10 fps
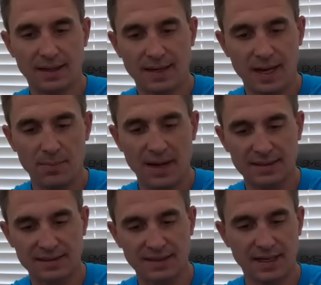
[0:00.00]

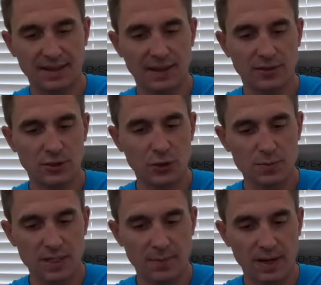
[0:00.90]
compact design there. The
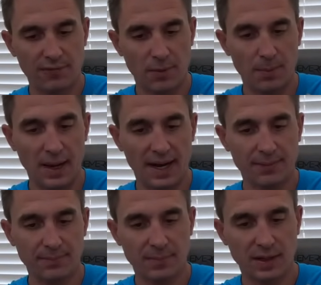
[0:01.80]
tube's coming off the
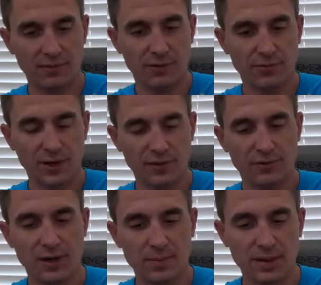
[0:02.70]
bottom of the front of the
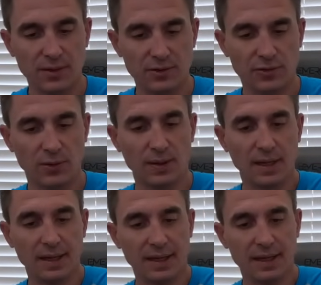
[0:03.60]
frame here, so
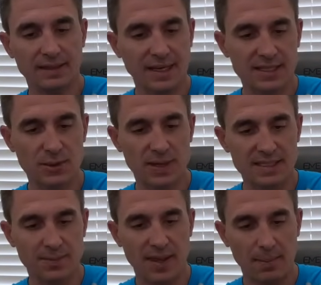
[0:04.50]
it takes away
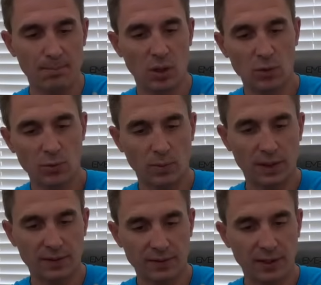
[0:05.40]
some of that bulk
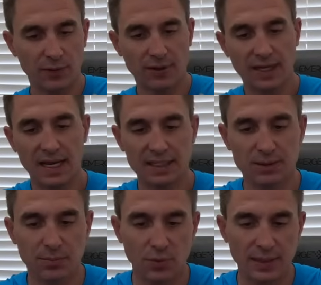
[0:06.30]
where, you know, the
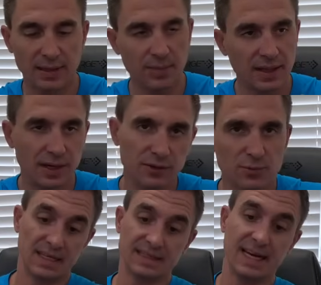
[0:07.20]
connection point can be there.
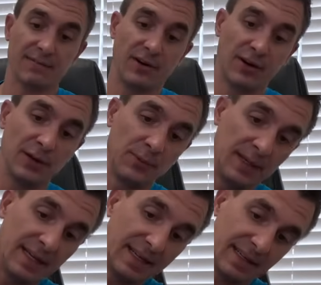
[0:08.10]
It's got a very
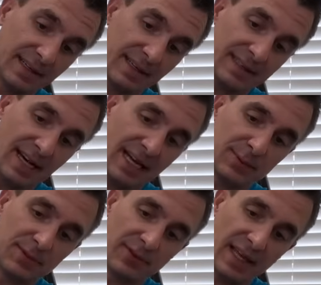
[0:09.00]
unique
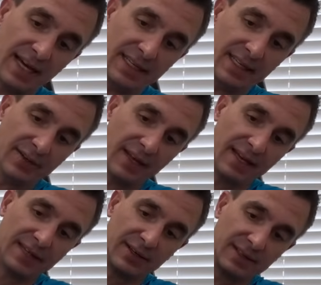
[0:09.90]
attachment for the headgear. The
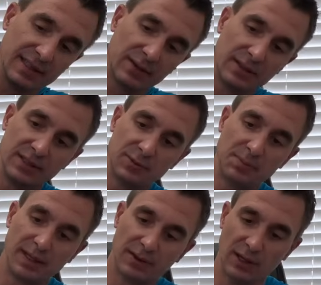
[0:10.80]
headgear can literally just
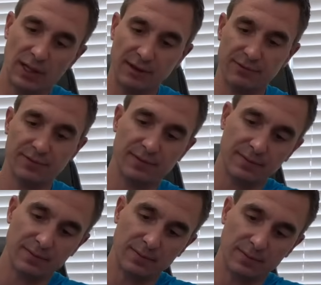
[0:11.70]
peel off.
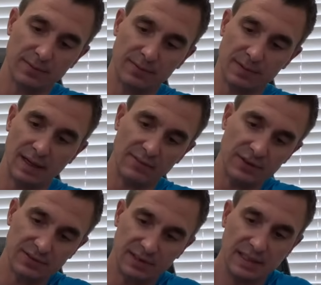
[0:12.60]

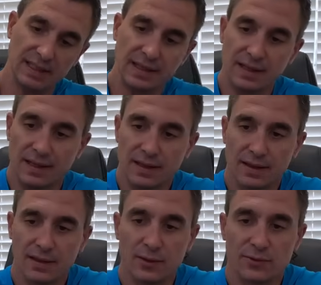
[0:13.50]
Obviously, those